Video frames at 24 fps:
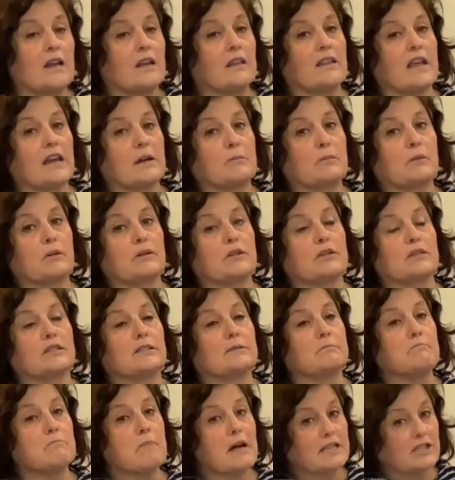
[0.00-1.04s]
they
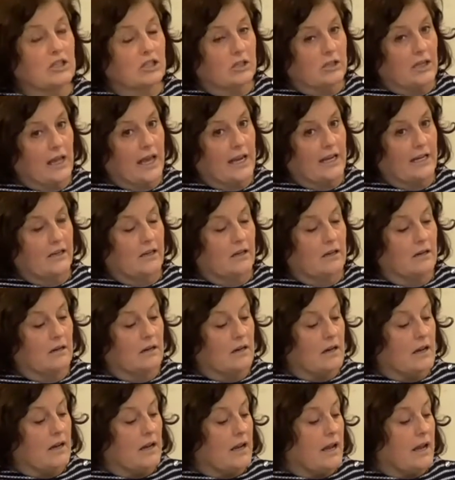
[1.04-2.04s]
produce much later